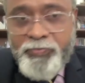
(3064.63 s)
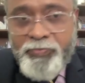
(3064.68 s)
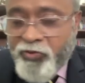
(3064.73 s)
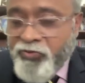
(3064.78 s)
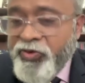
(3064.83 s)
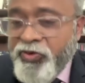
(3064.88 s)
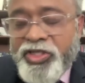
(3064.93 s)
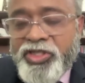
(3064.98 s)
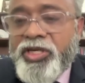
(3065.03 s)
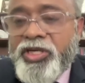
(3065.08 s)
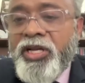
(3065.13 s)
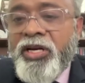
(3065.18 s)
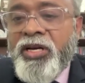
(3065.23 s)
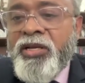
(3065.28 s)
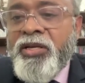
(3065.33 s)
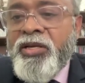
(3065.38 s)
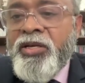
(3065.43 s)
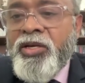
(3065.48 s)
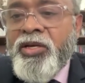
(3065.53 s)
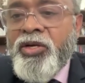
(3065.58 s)
professional,
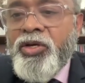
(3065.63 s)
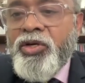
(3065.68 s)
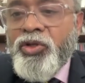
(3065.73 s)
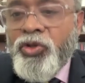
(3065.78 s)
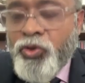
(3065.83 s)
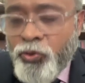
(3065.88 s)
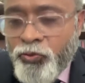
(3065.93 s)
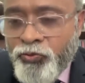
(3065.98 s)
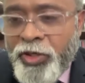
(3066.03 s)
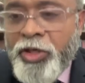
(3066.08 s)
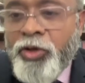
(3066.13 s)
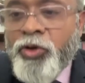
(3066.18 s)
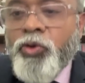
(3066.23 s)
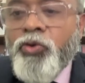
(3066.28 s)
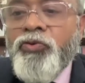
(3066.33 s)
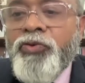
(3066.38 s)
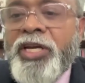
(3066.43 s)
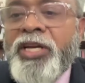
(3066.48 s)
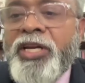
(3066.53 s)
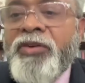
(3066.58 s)
you will
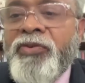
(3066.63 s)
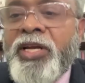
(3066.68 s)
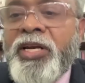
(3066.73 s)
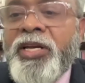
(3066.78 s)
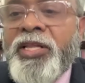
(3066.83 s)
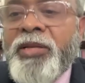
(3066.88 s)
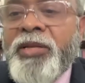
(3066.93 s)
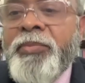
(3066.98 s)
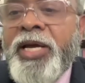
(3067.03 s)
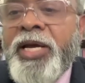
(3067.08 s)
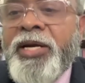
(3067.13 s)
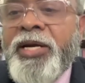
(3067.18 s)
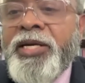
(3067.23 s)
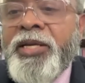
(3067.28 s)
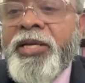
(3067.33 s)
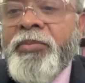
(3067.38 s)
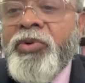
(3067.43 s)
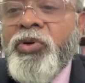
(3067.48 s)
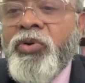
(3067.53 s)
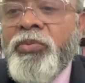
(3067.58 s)
do very well in the
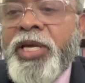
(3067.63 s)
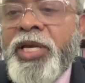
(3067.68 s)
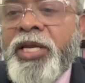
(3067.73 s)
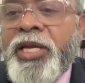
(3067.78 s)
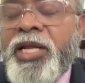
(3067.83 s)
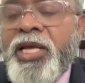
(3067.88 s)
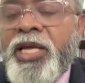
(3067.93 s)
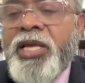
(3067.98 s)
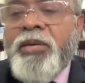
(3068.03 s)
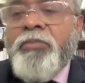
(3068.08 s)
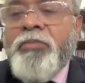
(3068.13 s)
maritime domain